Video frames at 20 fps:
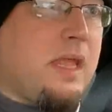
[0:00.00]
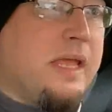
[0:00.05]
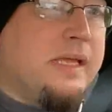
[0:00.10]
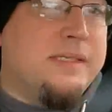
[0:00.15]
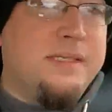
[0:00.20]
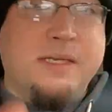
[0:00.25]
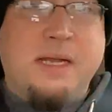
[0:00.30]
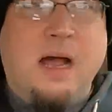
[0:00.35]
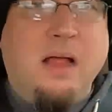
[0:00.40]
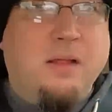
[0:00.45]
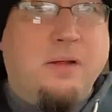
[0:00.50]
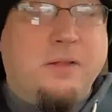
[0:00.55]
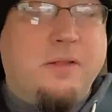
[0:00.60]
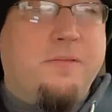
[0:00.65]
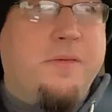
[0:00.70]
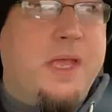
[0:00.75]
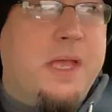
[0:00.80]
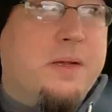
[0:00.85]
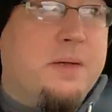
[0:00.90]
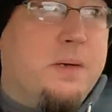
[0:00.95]
is the color of
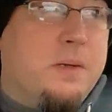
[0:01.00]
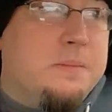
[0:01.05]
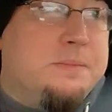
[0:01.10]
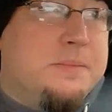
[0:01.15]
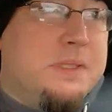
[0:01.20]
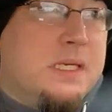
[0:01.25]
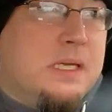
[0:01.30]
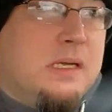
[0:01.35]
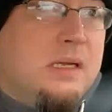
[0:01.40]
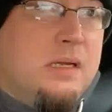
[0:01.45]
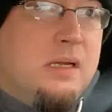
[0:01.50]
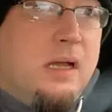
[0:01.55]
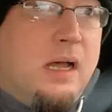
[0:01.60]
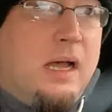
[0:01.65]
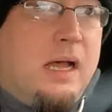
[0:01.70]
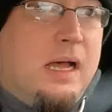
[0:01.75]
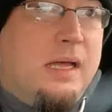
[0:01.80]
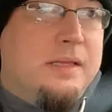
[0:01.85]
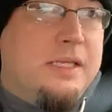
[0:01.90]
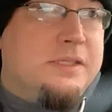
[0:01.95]
the vehicle.
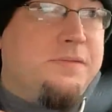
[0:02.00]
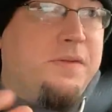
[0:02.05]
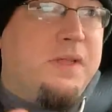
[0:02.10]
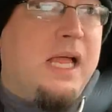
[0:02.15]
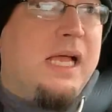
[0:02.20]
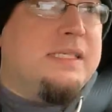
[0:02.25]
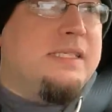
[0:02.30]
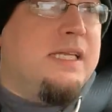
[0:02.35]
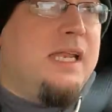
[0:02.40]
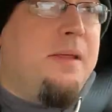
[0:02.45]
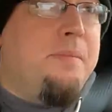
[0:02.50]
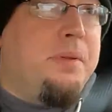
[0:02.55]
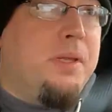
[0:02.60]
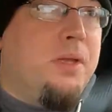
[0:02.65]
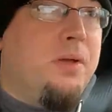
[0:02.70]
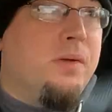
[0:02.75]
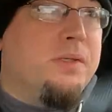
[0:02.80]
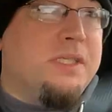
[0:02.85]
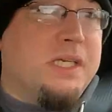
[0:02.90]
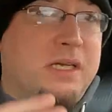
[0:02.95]
This Velocity
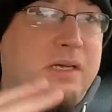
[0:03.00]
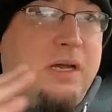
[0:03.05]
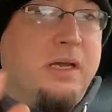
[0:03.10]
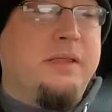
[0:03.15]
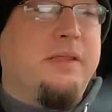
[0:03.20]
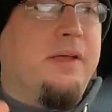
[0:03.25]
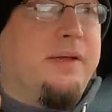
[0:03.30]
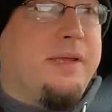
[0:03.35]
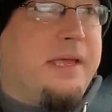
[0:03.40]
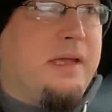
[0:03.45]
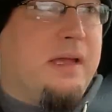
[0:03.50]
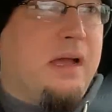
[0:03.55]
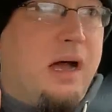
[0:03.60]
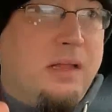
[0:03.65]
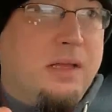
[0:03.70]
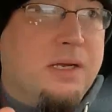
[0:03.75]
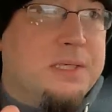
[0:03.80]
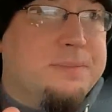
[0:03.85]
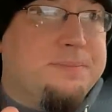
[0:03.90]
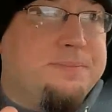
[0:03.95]
Blue is a good looking
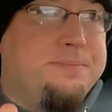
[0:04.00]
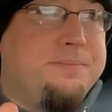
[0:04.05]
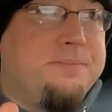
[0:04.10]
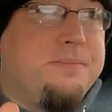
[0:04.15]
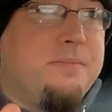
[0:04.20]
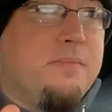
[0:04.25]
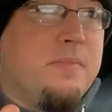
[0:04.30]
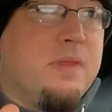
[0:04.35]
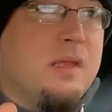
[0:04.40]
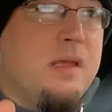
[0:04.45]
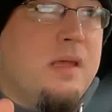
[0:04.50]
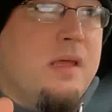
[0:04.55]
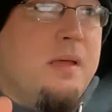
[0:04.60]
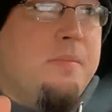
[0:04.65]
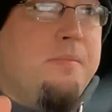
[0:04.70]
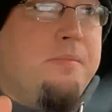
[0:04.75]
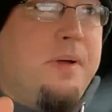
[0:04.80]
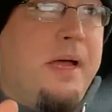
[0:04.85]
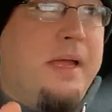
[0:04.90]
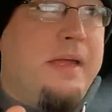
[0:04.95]
color,
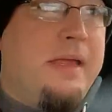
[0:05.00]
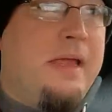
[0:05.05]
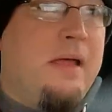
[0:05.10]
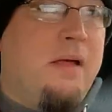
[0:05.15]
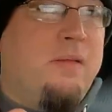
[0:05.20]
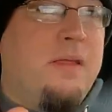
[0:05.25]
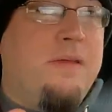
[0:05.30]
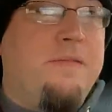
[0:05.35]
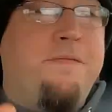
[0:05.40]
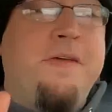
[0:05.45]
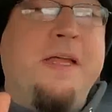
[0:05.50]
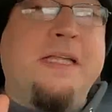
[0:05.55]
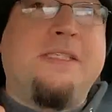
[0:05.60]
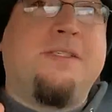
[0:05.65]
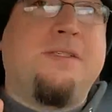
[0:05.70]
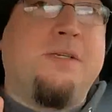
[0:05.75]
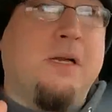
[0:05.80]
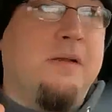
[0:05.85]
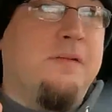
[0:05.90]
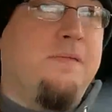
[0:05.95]
but it only
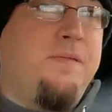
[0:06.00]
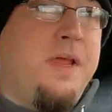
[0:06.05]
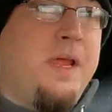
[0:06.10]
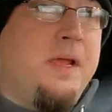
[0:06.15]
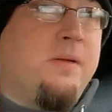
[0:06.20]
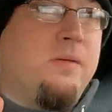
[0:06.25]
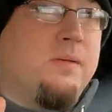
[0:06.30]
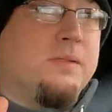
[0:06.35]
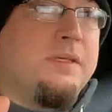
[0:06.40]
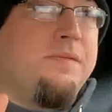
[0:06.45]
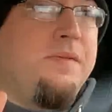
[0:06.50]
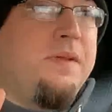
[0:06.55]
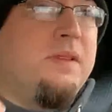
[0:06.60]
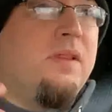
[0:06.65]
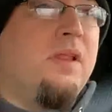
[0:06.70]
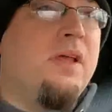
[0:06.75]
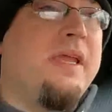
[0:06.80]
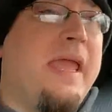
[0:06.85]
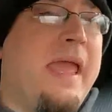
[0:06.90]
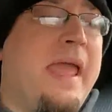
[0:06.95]
fits certain vehicles. If you
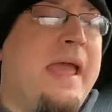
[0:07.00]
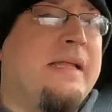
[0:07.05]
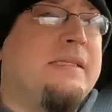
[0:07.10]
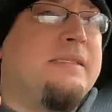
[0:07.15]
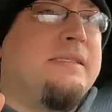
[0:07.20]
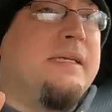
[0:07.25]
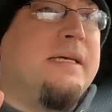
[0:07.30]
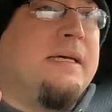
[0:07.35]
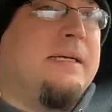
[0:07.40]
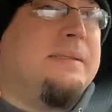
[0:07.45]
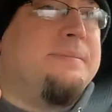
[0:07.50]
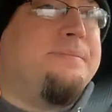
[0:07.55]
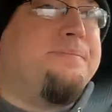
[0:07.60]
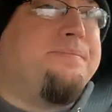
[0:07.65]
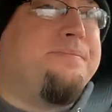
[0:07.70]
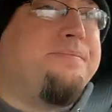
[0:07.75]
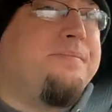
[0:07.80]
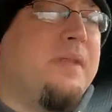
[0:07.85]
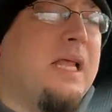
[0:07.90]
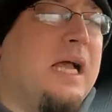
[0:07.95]
look at,
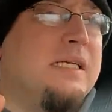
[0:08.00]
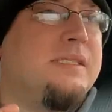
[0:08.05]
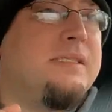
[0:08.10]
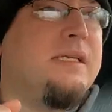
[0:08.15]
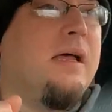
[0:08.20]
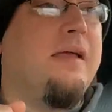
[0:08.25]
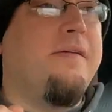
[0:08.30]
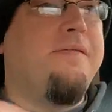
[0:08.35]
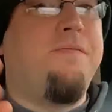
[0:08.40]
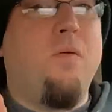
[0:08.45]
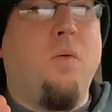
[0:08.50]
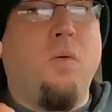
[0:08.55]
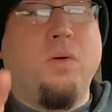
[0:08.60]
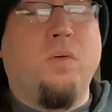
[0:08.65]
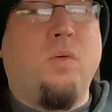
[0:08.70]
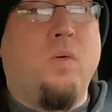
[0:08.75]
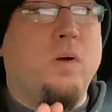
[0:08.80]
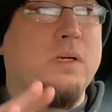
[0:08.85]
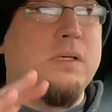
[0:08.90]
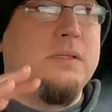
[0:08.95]
I saw a
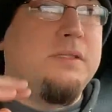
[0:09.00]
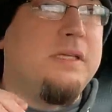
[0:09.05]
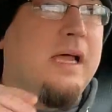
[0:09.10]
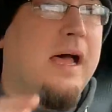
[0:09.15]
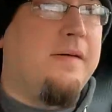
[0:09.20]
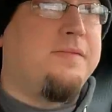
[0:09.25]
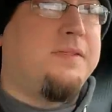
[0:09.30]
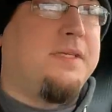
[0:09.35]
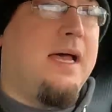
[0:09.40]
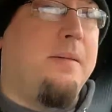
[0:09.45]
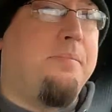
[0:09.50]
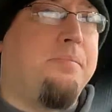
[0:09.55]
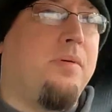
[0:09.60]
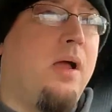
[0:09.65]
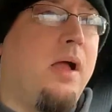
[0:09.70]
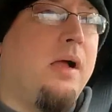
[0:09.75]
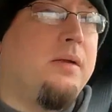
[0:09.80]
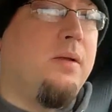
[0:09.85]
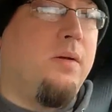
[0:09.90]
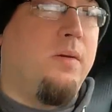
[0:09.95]
4-door soft top
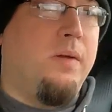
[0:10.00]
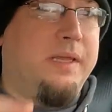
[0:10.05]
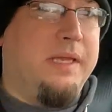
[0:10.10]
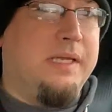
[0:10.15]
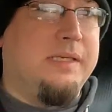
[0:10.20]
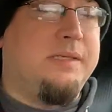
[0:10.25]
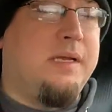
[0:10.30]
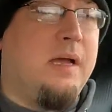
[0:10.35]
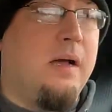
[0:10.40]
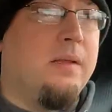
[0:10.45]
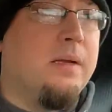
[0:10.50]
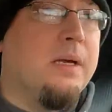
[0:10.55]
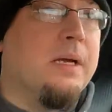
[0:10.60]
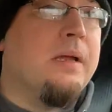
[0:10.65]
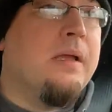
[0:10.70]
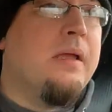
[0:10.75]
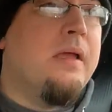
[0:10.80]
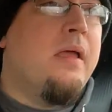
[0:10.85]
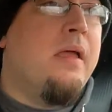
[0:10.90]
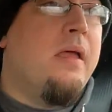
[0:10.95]
Bronco in this color
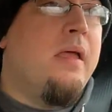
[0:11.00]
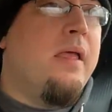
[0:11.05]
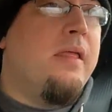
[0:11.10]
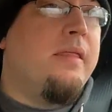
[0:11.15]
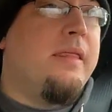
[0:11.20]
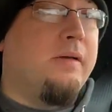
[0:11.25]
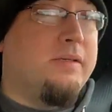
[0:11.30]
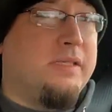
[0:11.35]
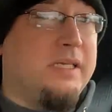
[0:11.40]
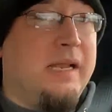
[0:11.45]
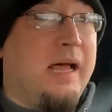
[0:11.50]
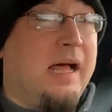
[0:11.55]
that was a